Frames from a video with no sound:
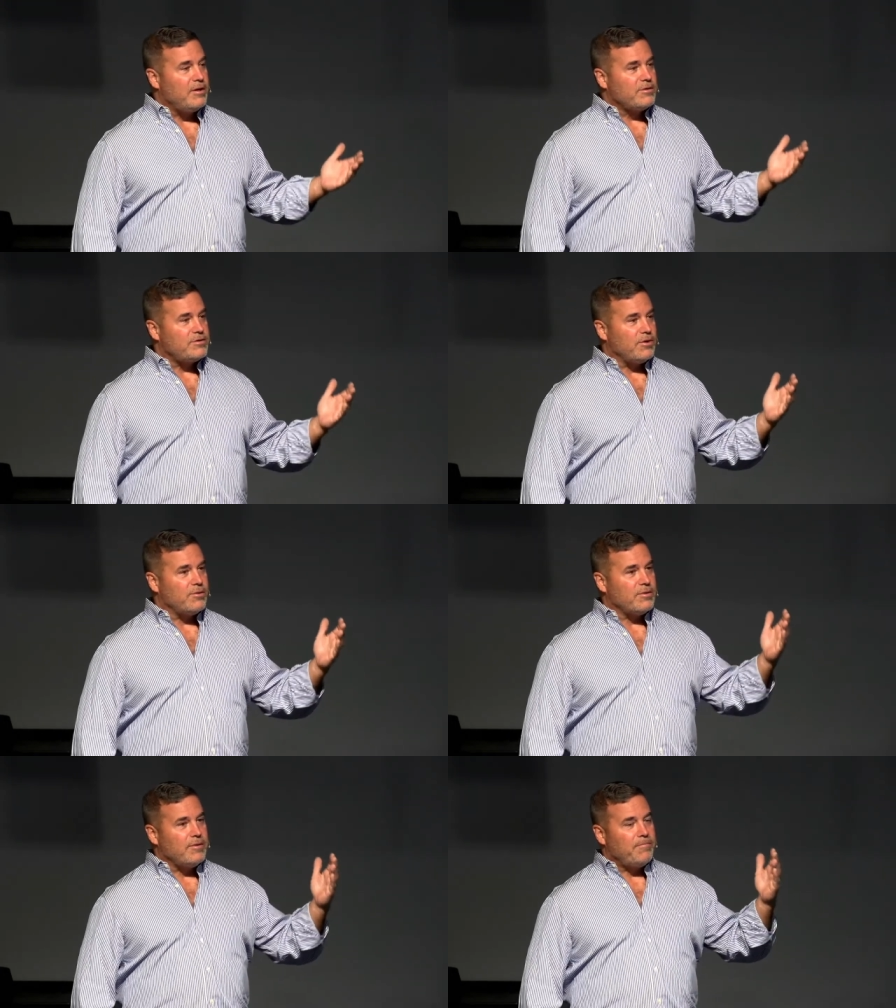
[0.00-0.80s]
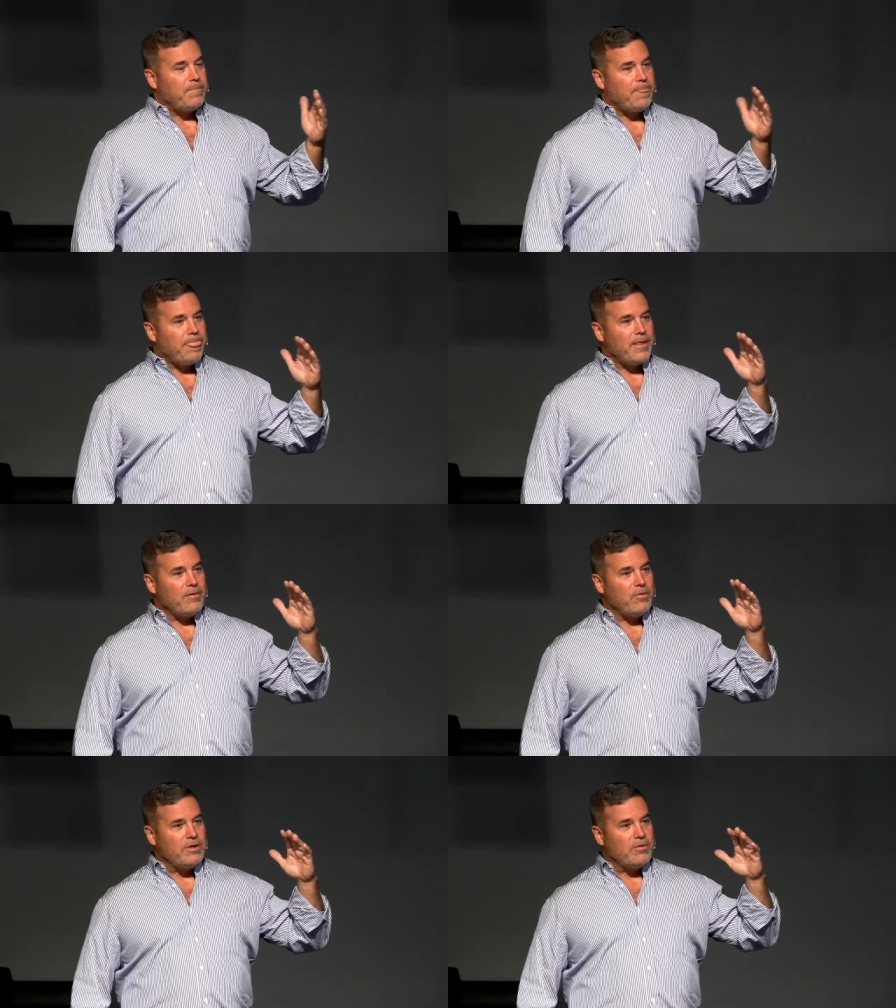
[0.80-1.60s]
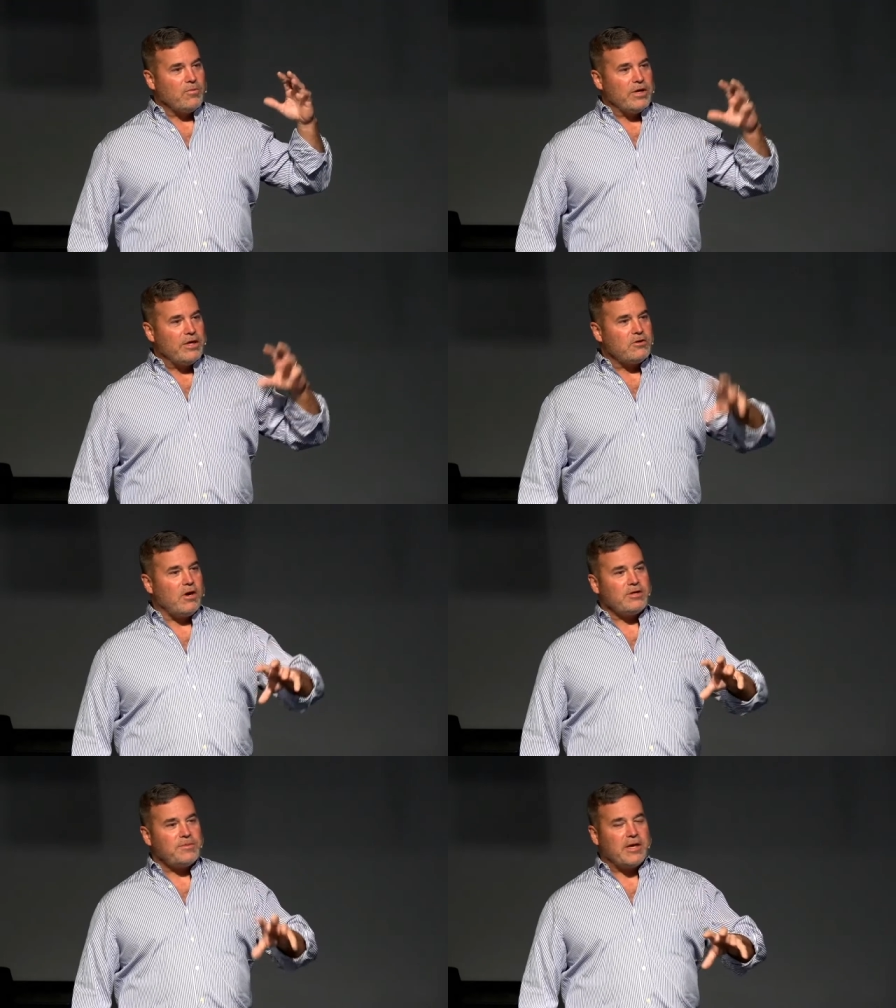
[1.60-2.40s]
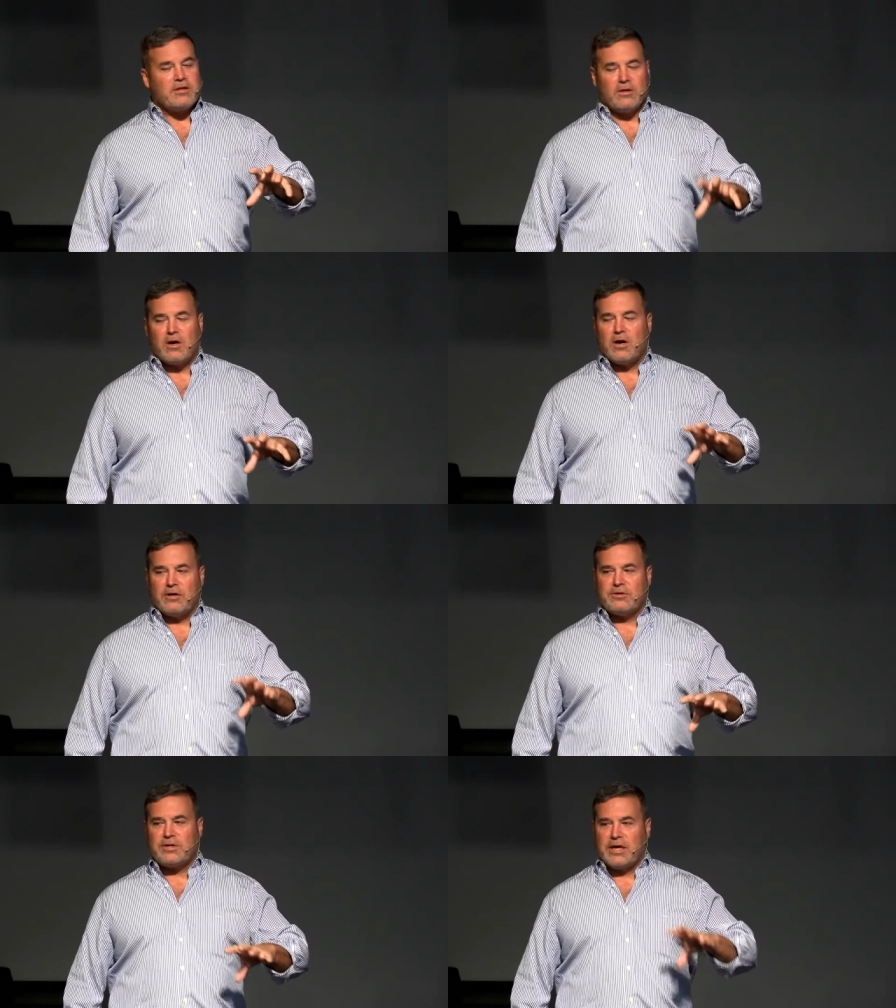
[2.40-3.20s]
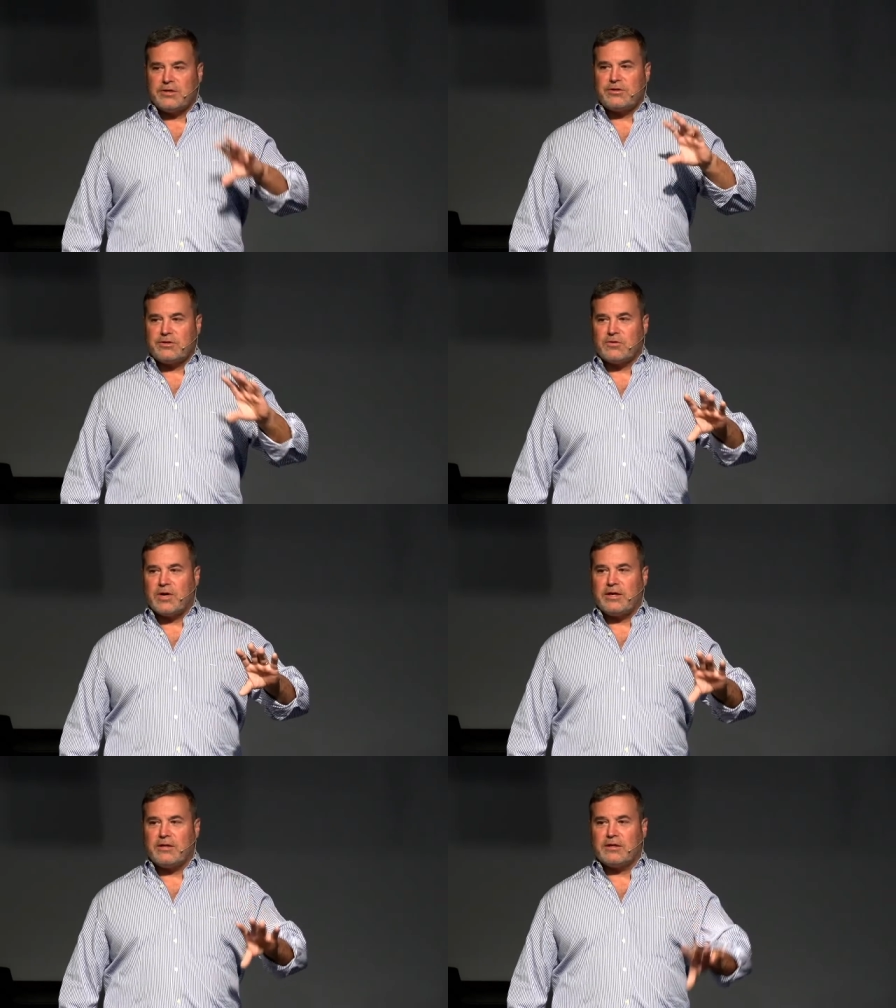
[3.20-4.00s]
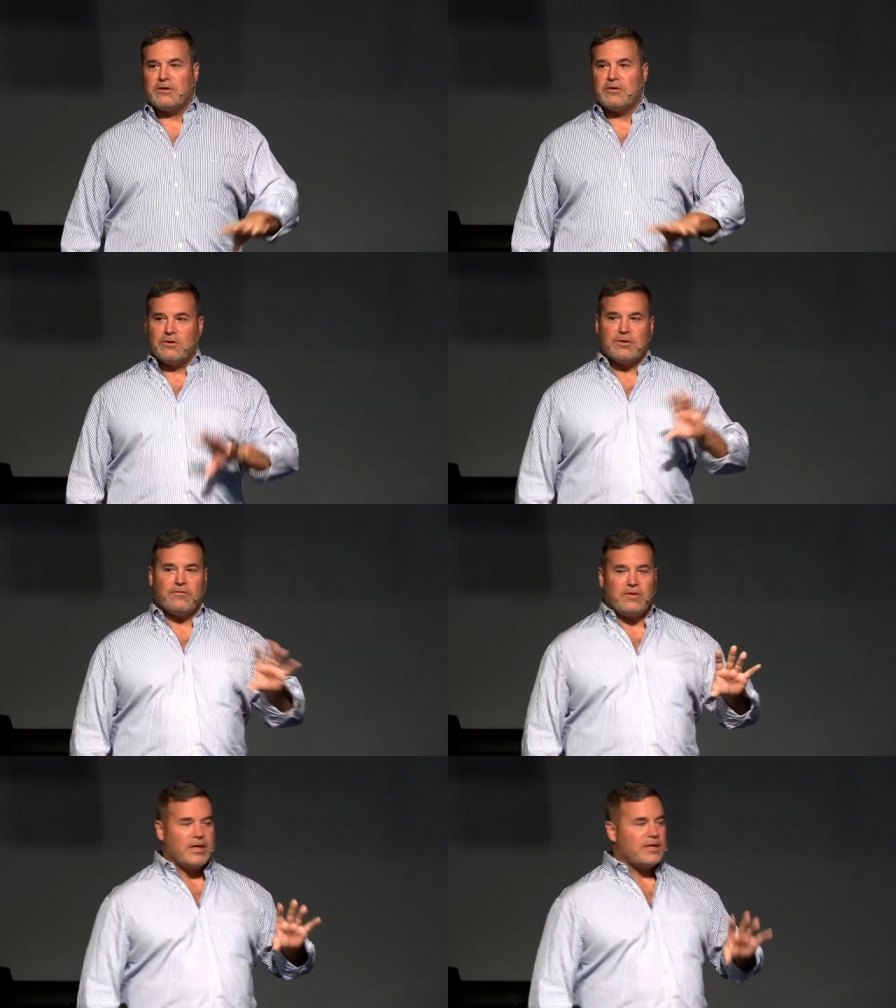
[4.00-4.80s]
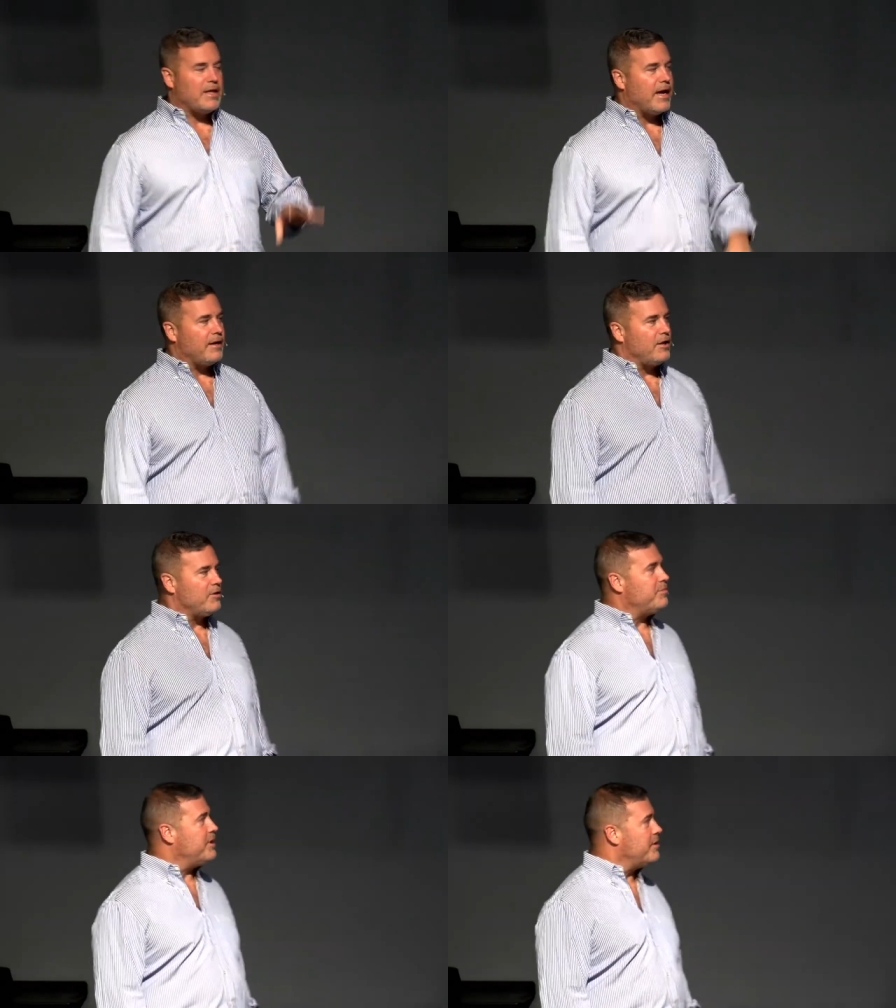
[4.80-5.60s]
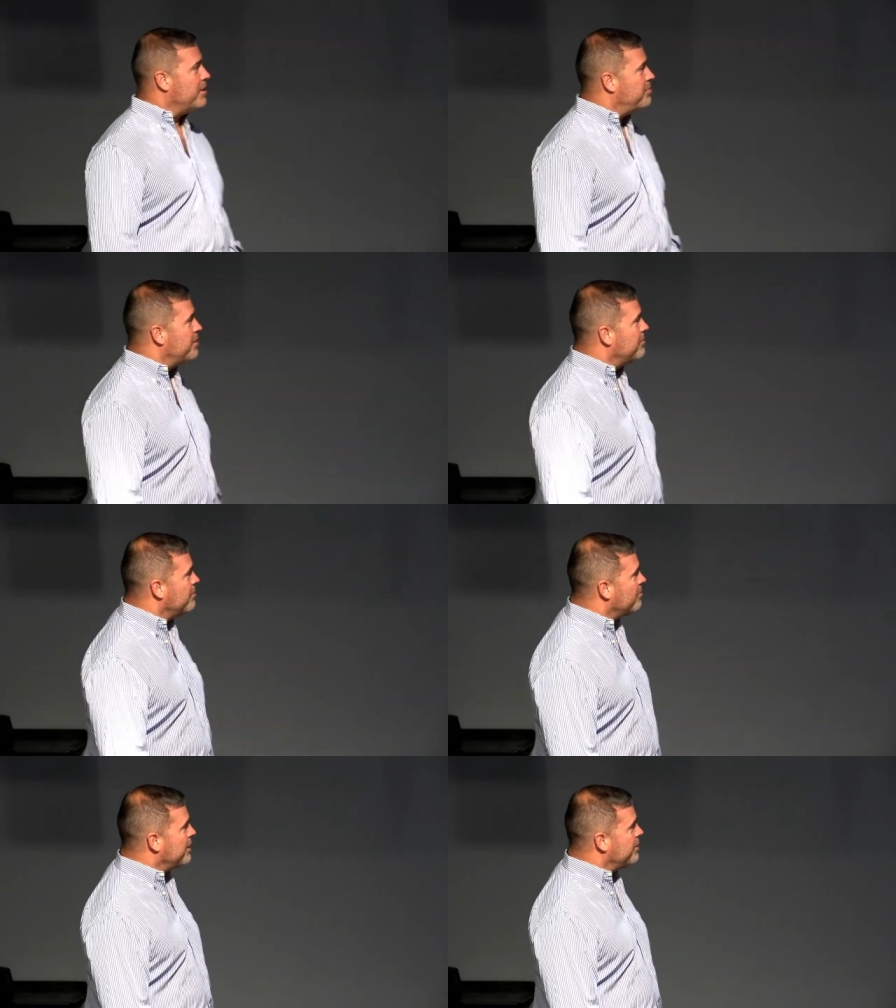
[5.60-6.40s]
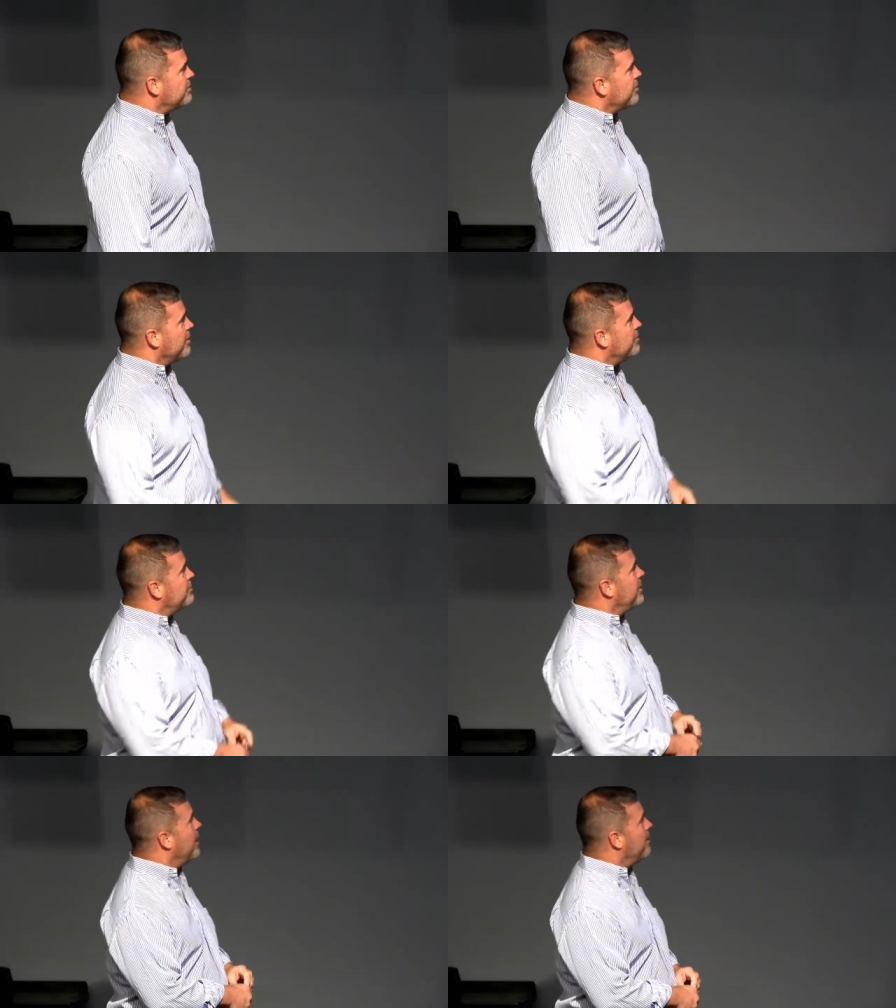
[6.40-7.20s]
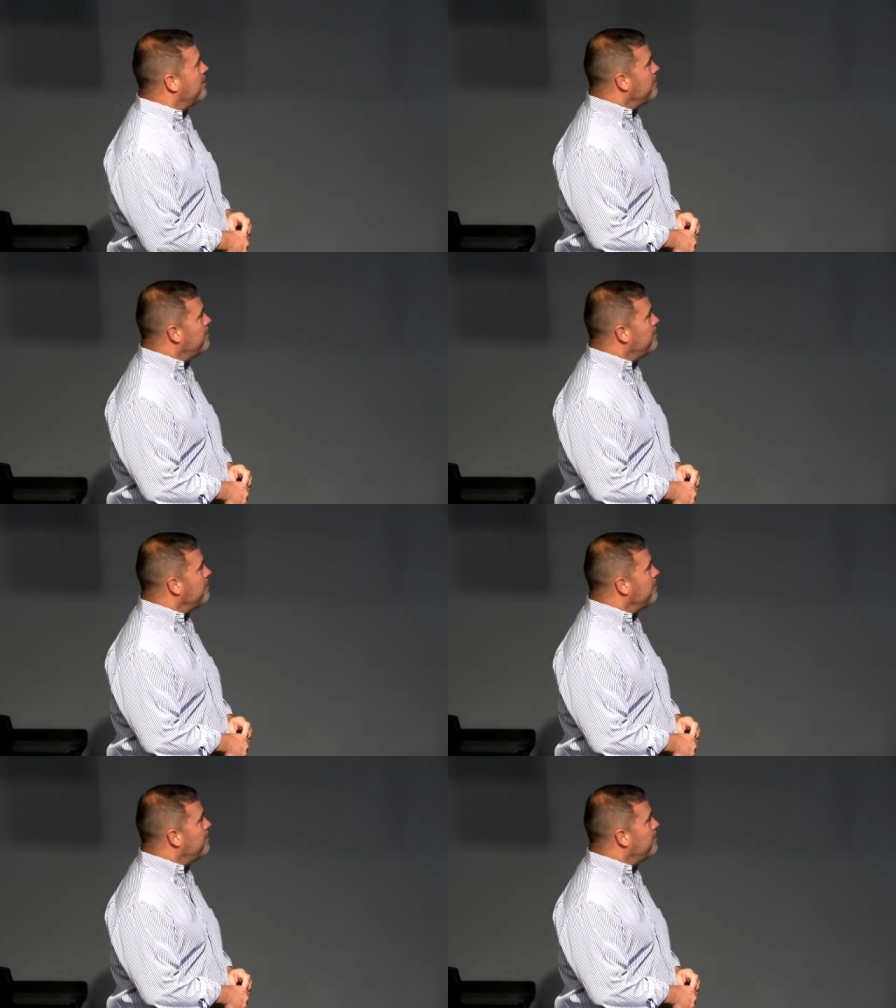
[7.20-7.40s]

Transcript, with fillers: So when, when he talks about the law, understand it's just the right thing to do, and if you get that, it'll be a bit easier to understand.